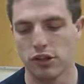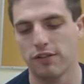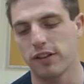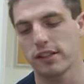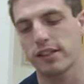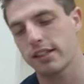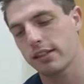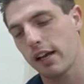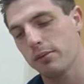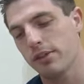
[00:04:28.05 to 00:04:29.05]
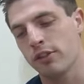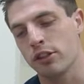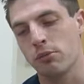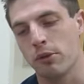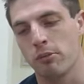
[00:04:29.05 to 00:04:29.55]
different types of
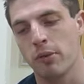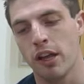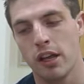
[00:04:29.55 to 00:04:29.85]
aluminum.